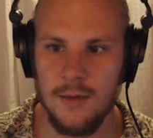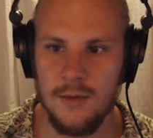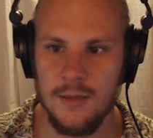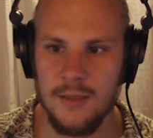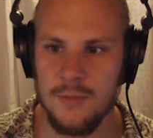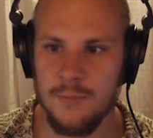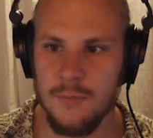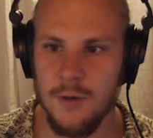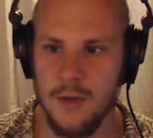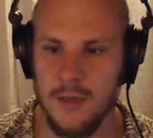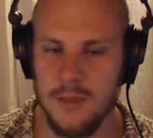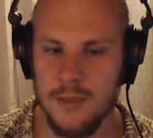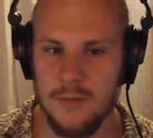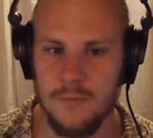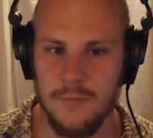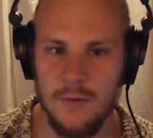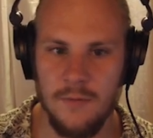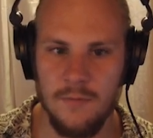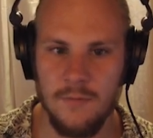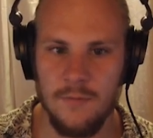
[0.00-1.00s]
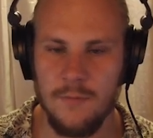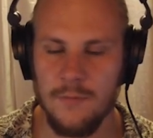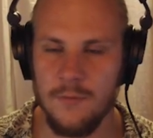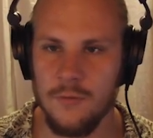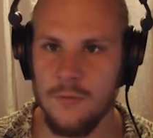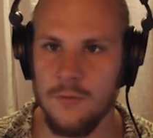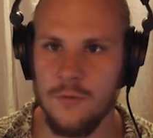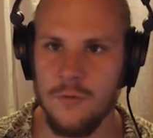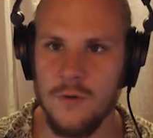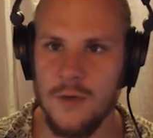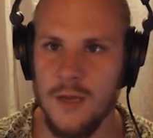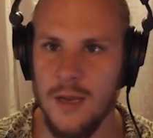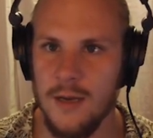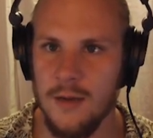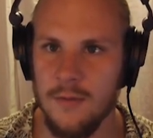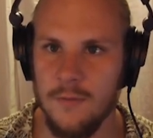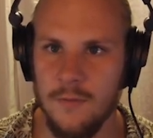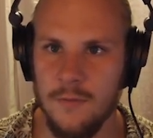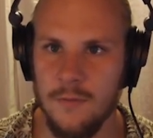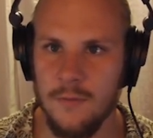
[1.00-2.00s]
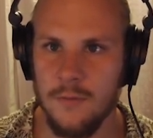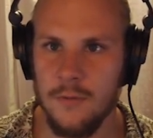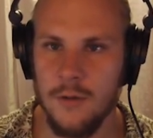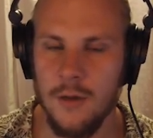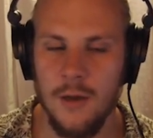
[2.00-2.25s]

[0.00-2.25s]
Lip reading: are these plugins through Creative